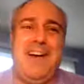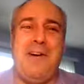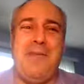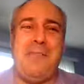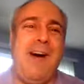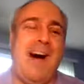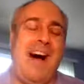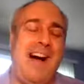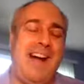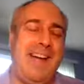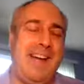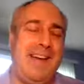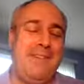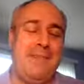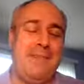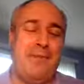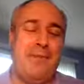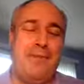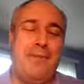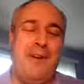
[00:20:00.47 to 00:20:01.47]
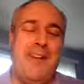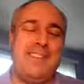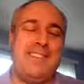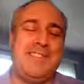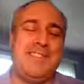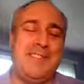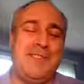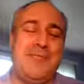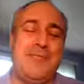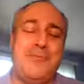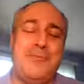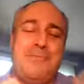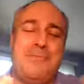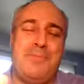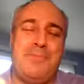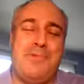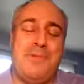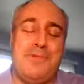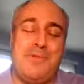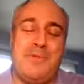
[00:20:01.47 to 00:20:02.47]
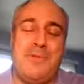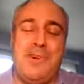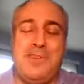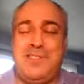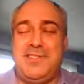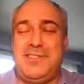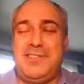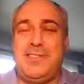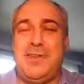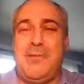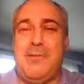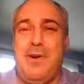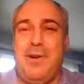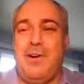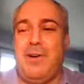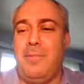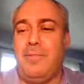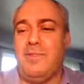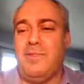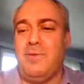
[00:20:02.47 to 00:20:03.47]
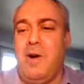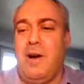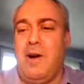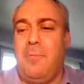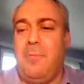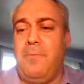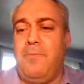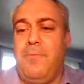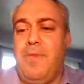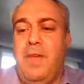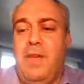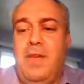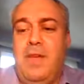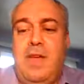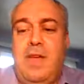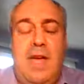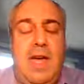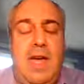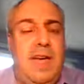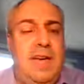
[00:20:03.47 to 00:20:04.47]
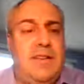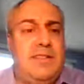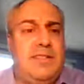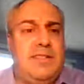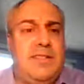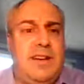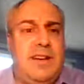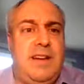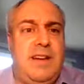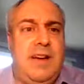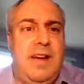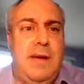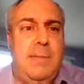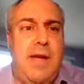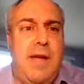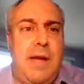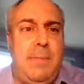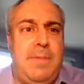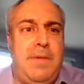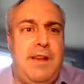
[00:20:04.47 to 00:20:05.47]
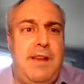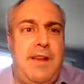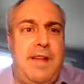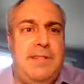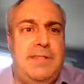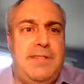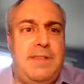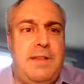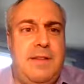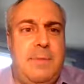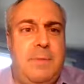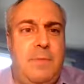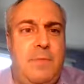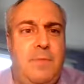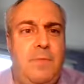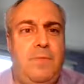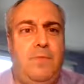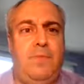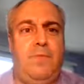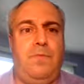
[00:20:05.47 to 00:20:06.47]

I have a friend who, those questions are welcome as well, and I'm happy to get to them.